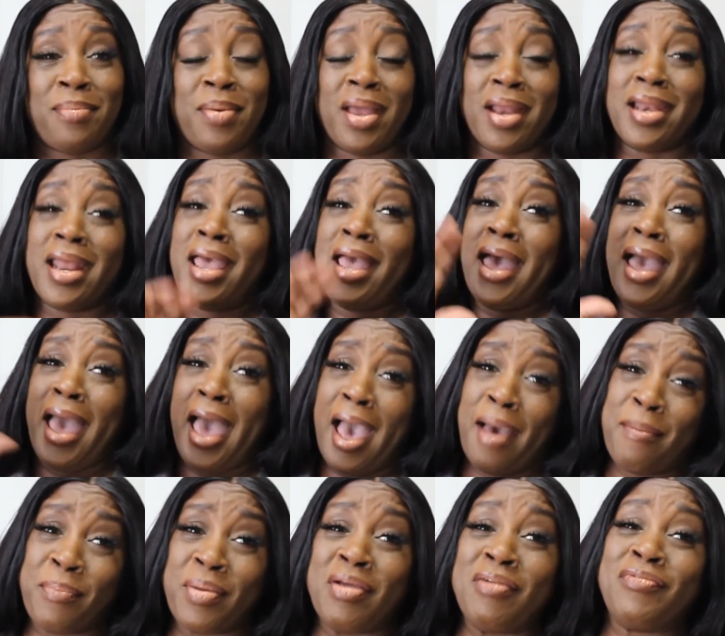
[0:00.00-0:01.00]
And
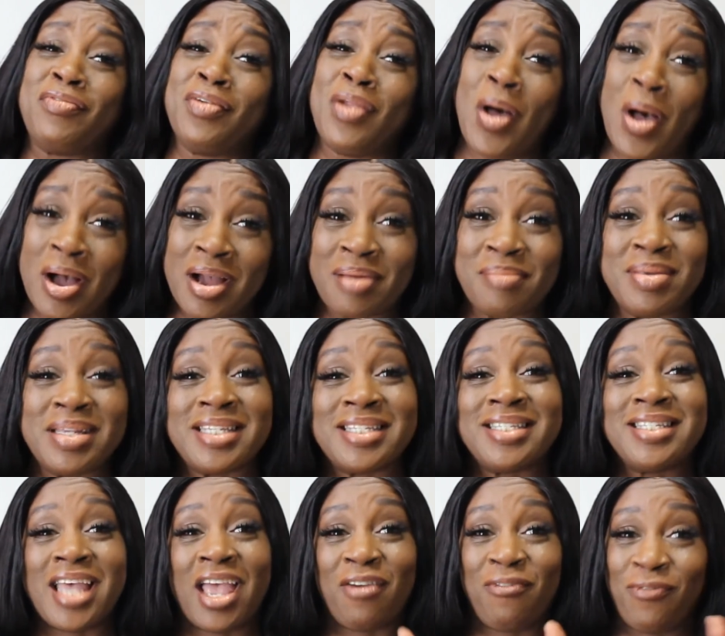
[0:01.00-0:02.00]
happy Vlogmas
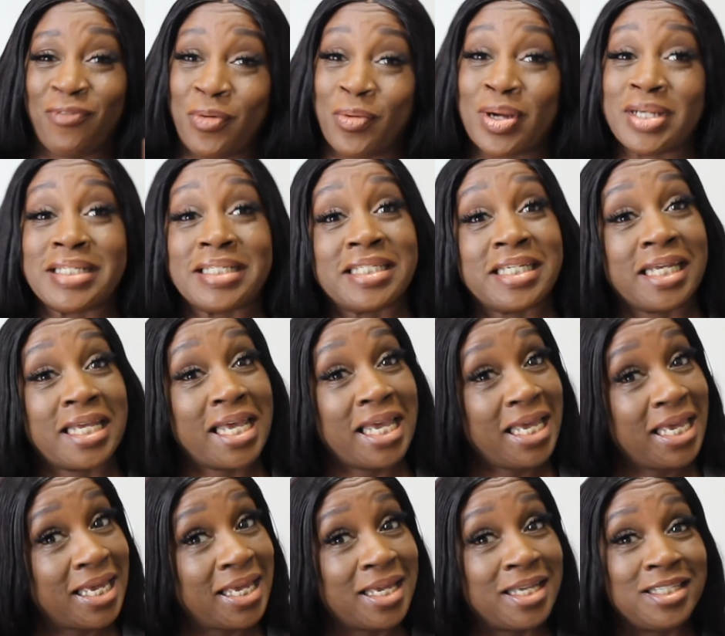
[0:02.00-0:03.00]
Day
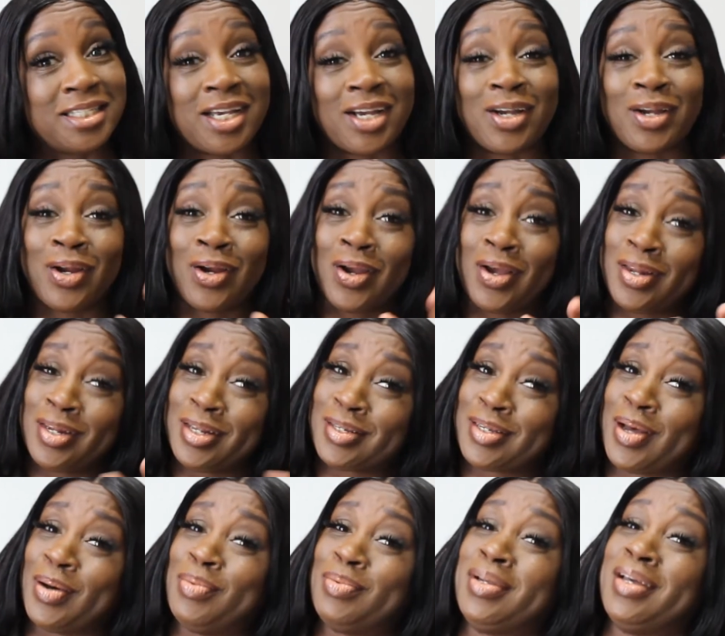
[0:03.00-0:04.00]
14. Your girl is
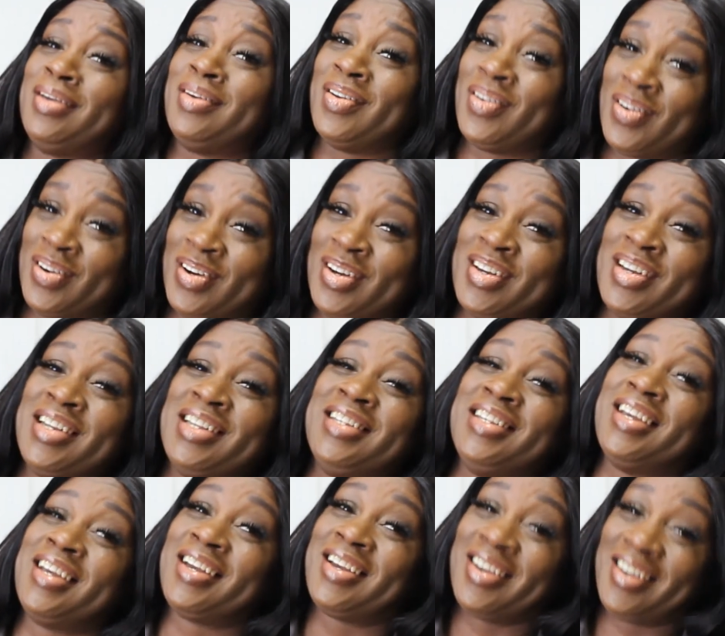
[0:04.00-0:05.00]
holding on.
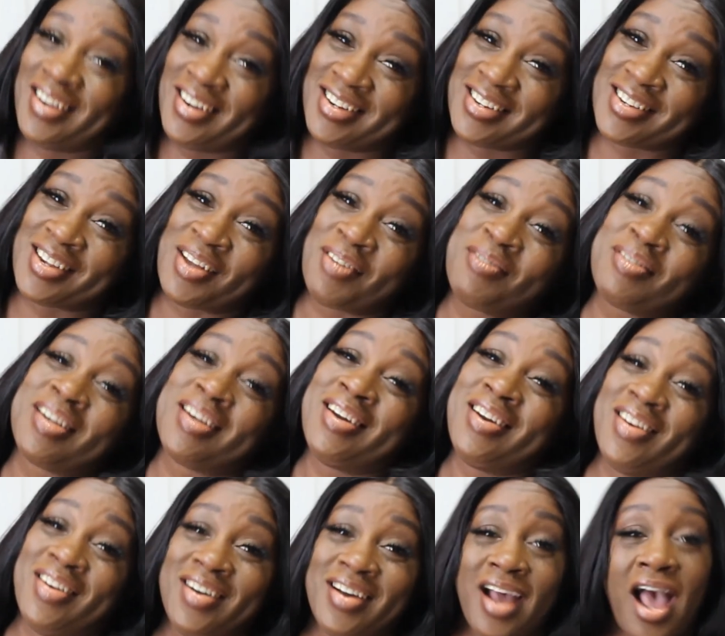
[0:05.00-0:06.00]
Your girl is holding
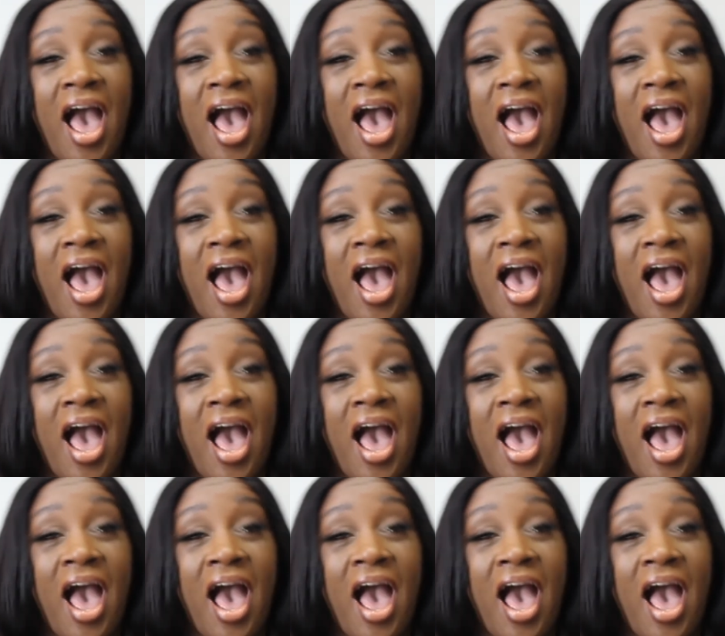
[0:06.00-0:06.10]
on.